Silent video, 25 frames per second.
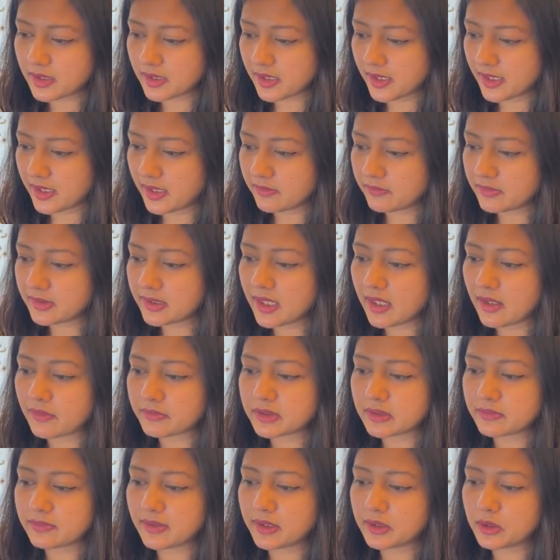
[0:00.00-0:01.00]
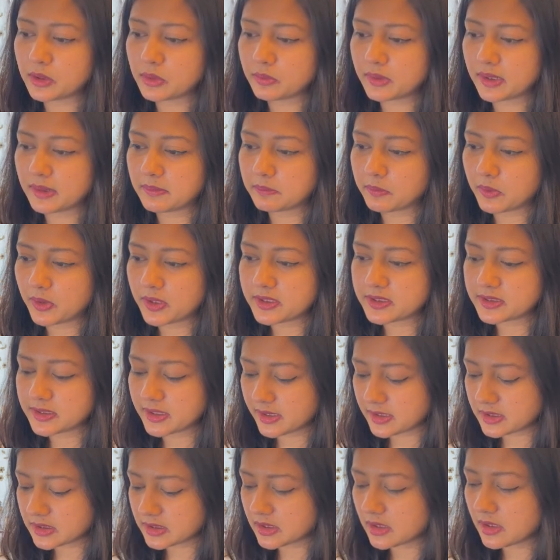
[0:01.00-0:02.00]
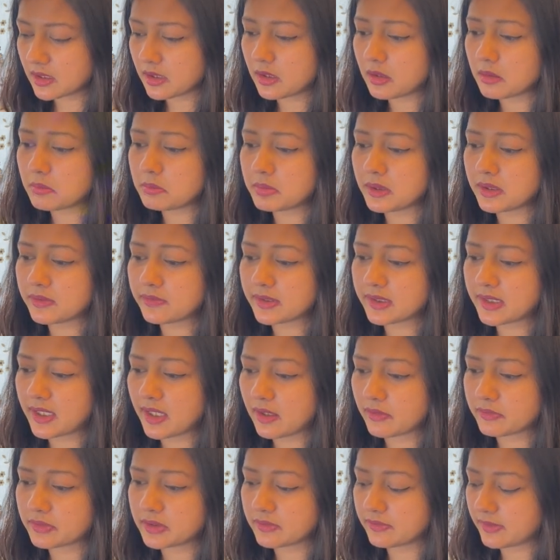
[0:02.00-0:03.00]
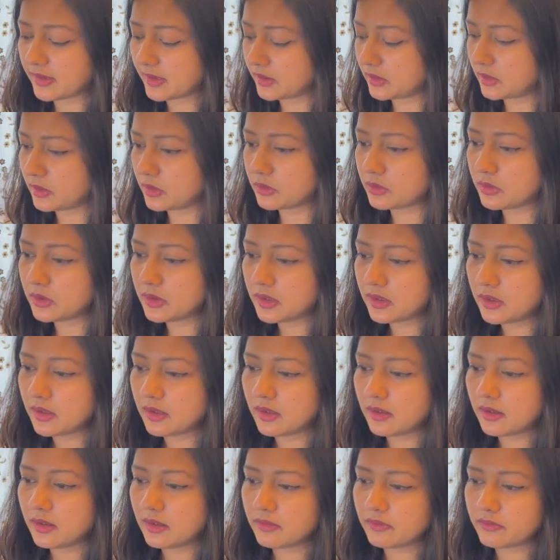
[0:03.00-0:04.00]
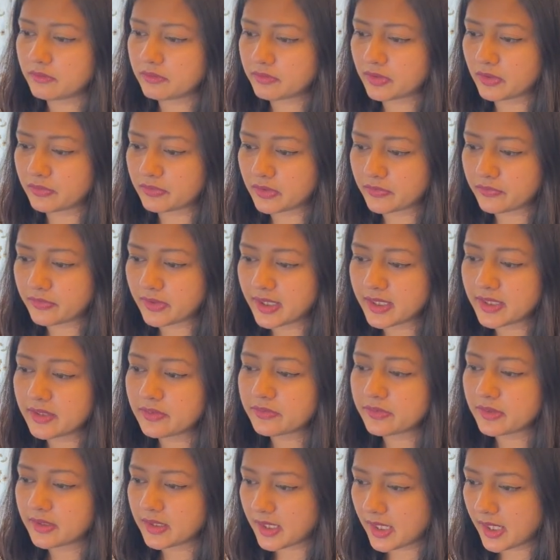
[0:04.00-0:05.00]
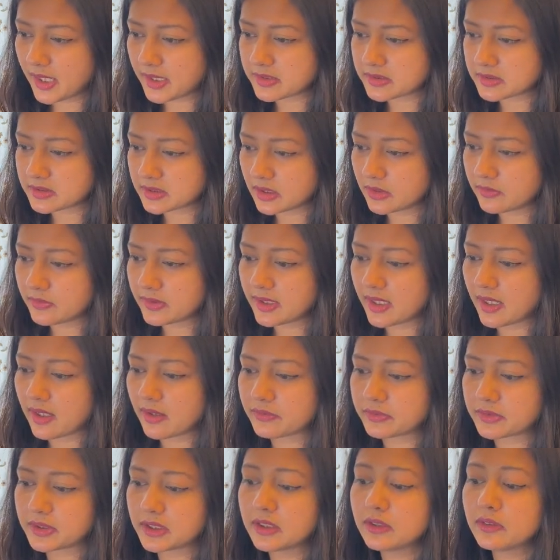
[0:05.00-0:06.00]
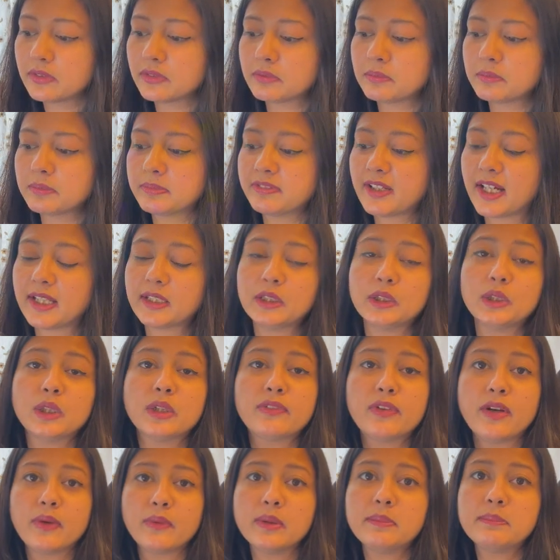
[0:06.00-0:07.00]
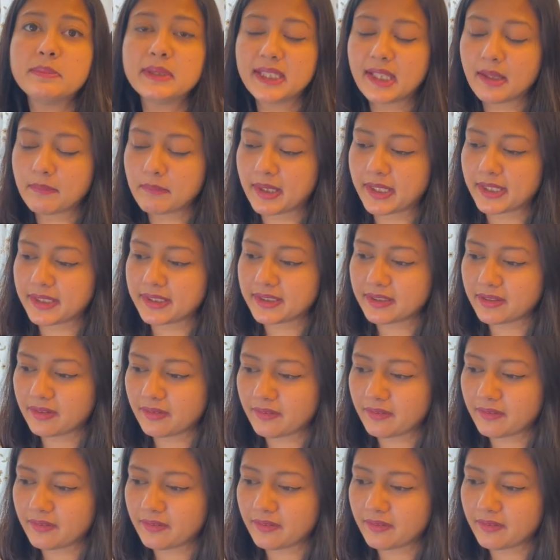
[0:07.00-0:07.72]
A will have the value 1.6, B will have the value 55 and C will have the value of our BMI.